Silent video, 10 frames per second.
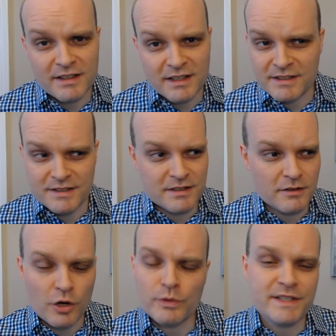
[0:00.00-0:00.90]
it's
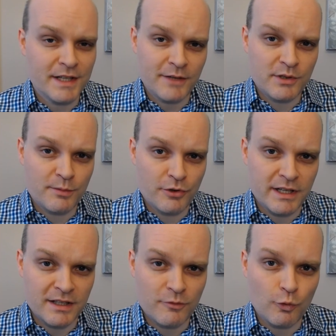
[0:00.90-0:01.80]
always tough to
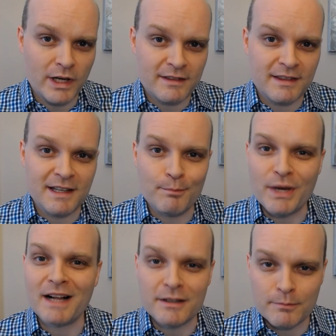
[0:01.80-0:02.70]
predict what the
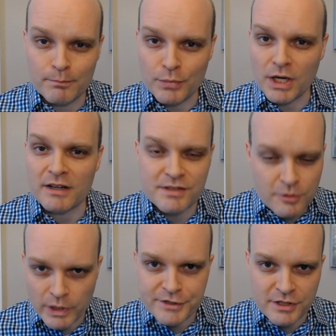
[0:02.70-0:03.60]
ballot box
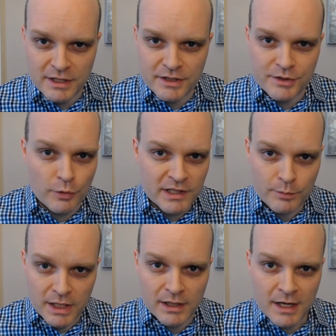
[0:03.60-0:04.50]
question is going to
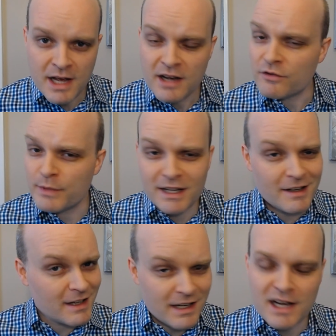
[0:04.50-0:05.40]
be. For me,
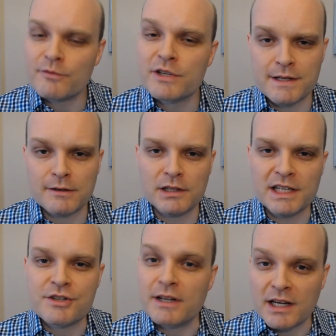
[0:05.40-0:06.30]
in every single
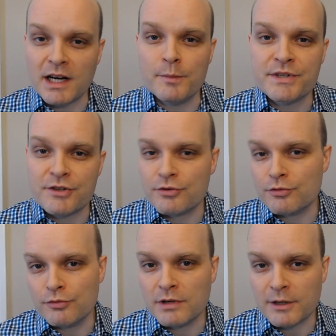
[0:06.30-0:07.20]
election, it comes
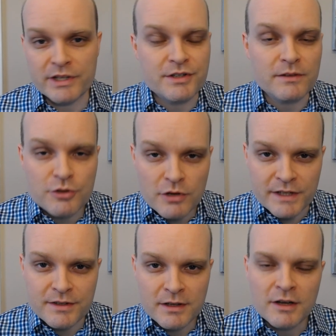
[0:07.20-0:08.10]
to a question of
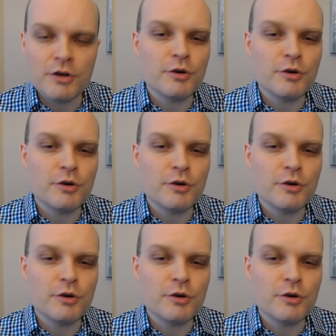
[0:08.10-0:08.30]
trust. Who